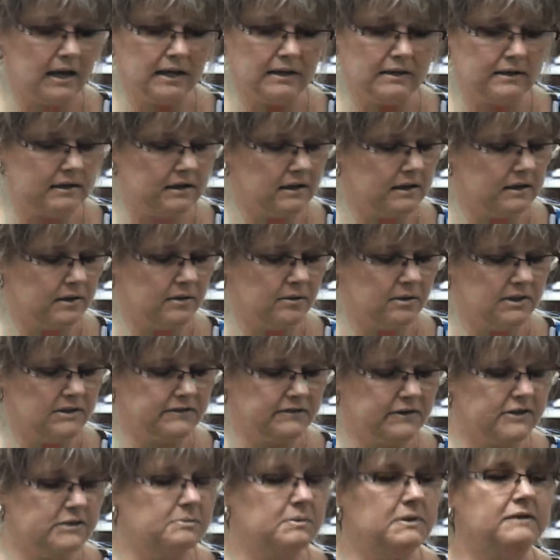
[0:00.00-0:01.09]
And
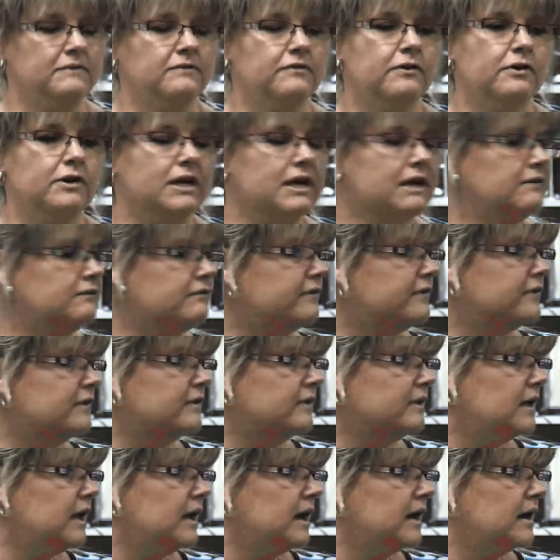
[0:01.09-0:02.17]
as far as being
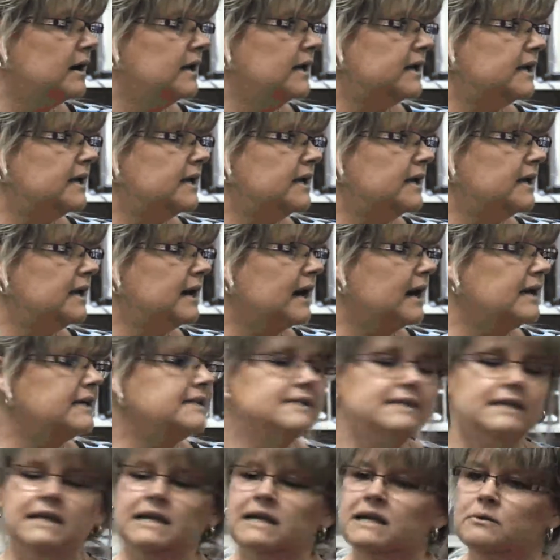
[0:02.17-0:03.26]
forgetful,
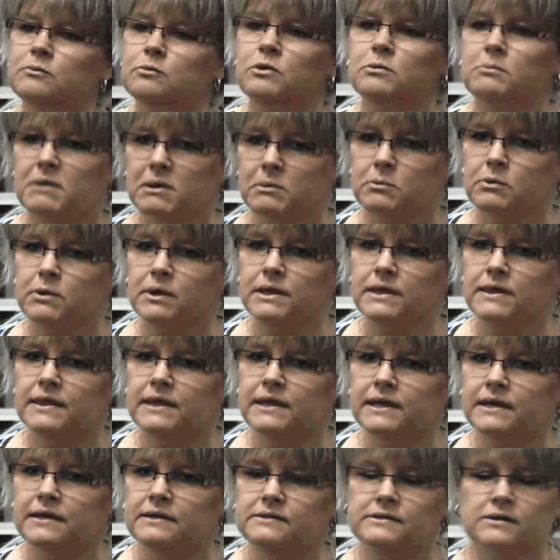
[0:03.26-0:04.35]
I see him
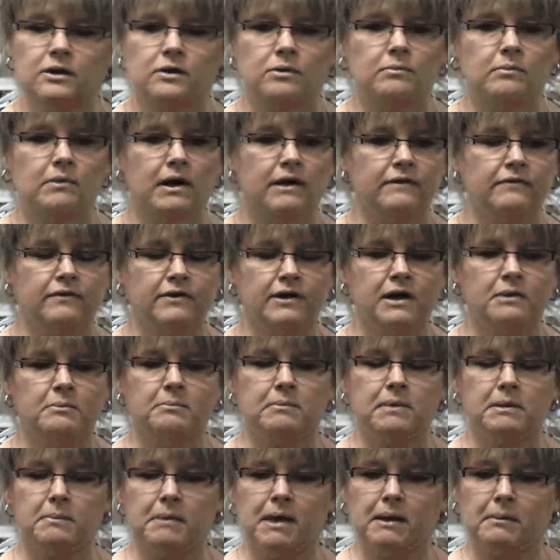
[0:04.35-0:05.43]
remembering things. Oh, I
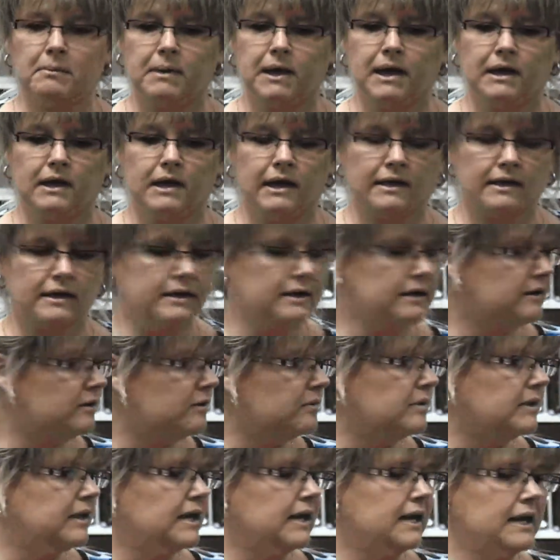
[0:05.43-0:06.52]
forgot my backpack. I got
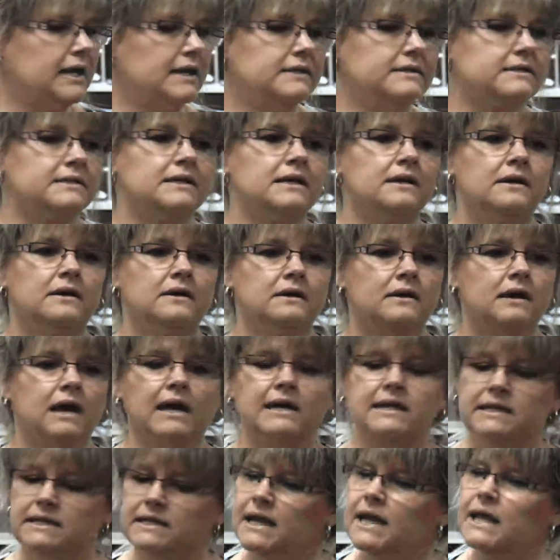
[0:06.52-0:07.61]
to go get it.
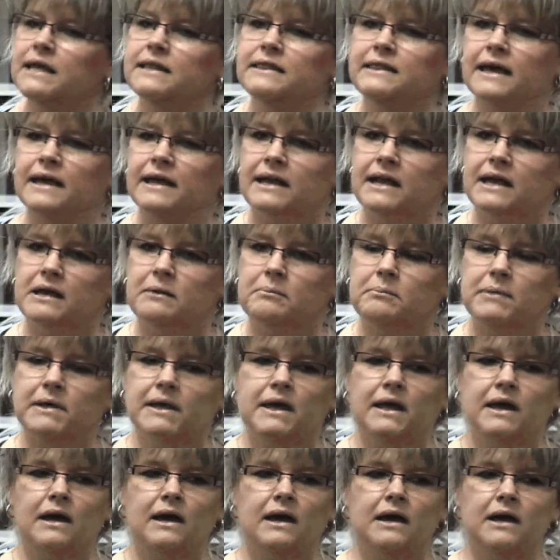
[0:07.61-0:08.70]
I didn't hang that up.
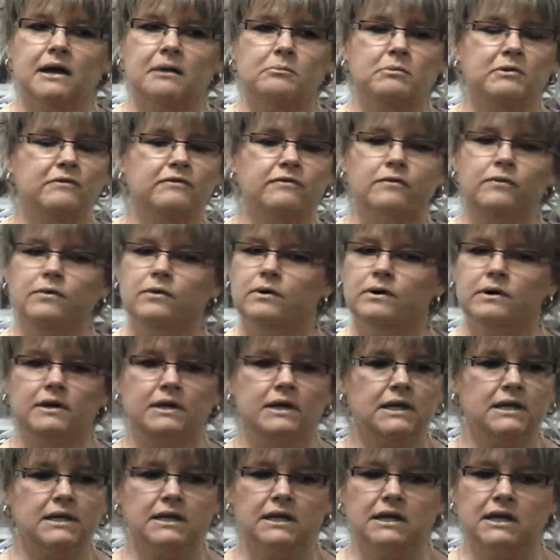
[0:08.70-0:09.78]

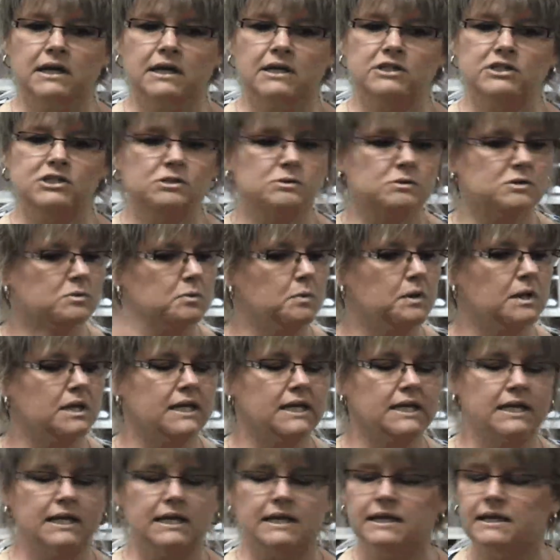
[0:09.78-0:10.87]
Before, he just was
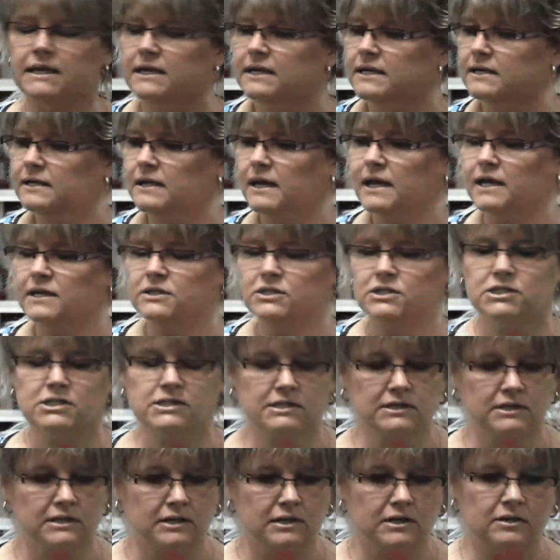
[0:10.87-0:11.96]
willy-nilly and
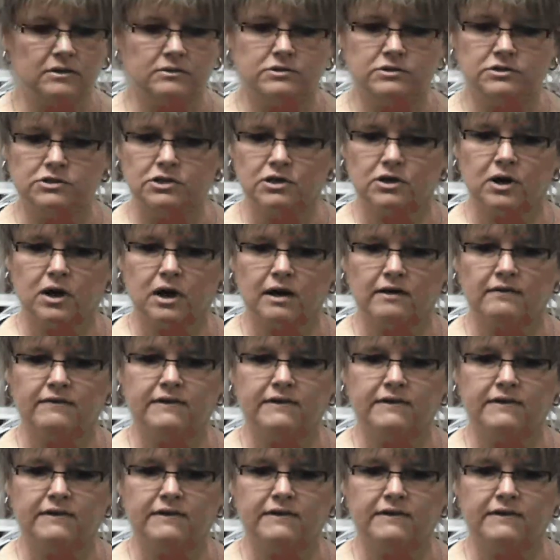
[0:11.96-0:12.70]
just, took